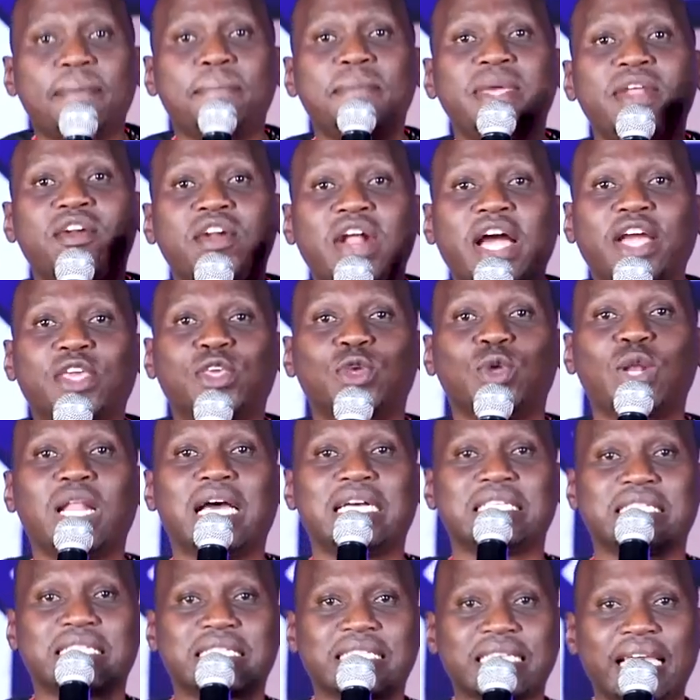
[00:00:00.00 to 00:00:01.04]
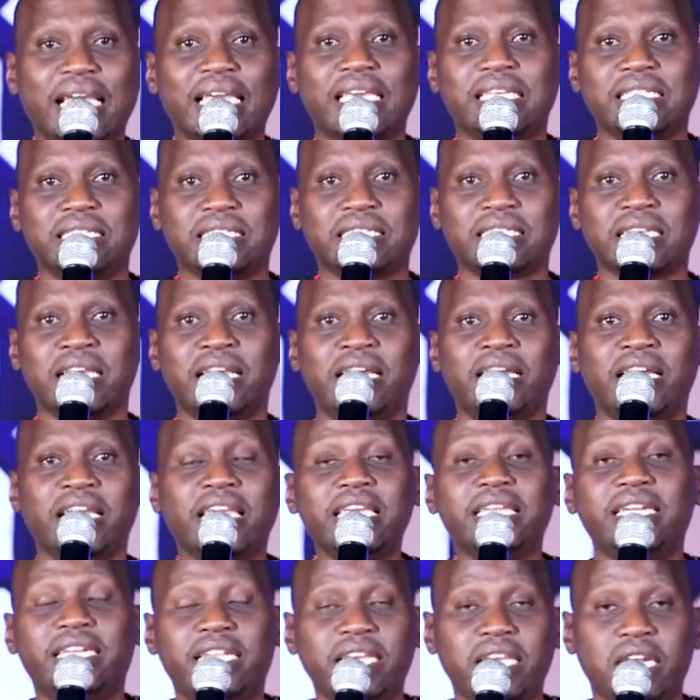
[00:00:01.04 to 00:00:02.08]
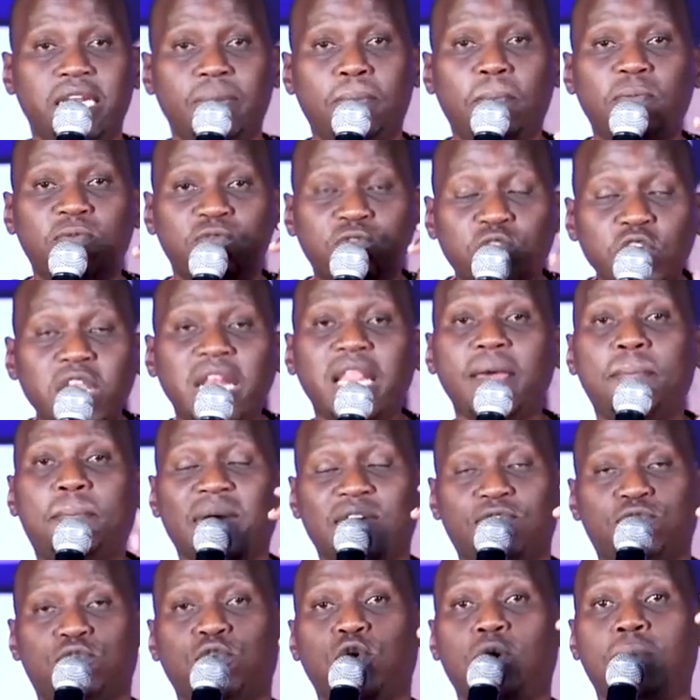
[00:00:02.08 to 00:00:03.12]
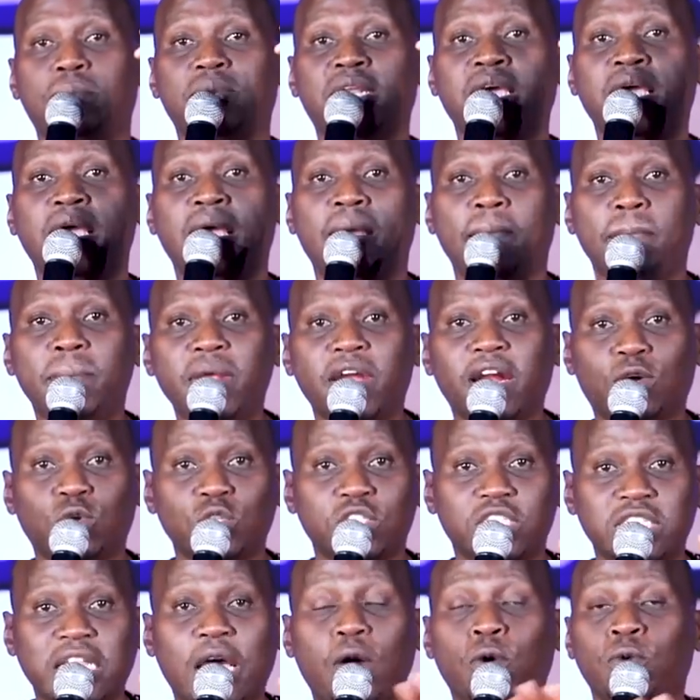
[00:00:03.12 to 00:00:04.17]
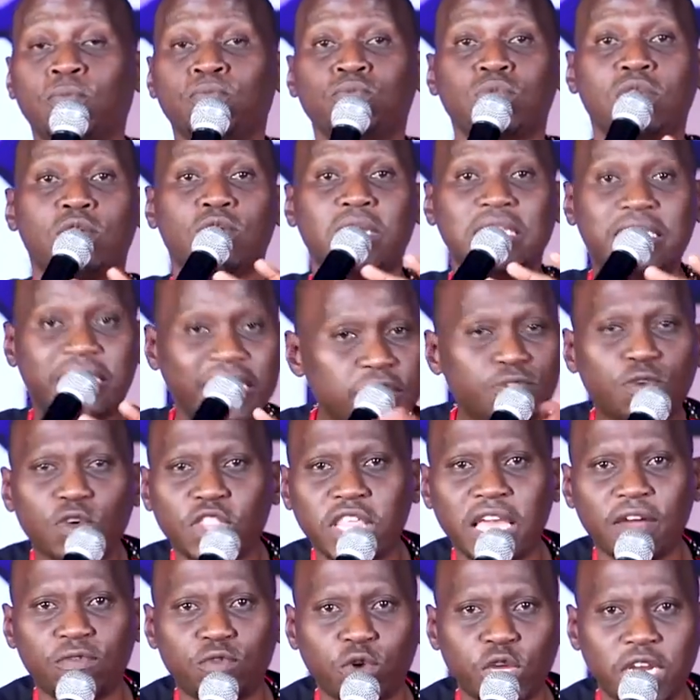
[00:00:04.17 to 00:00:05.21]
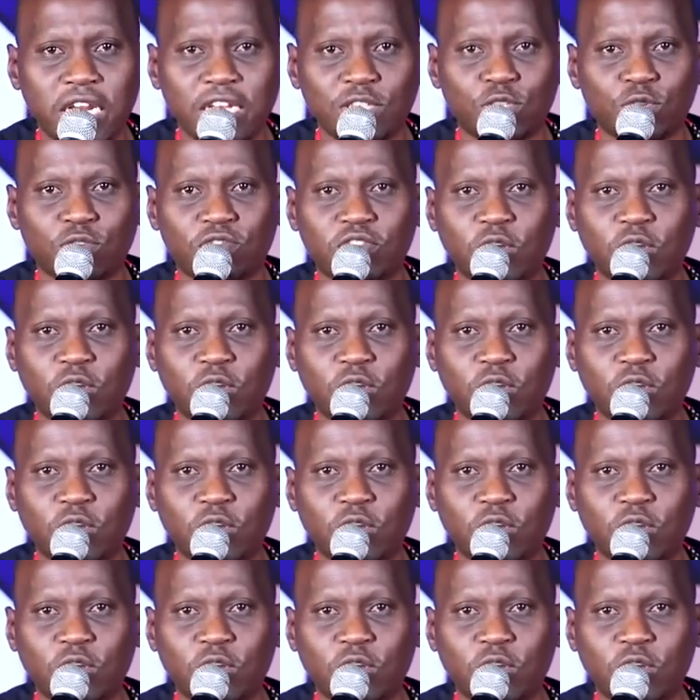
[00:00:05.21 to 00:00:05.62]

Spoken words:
the miraculous signs he did. Philip performed miracles. Now, just for the avoidance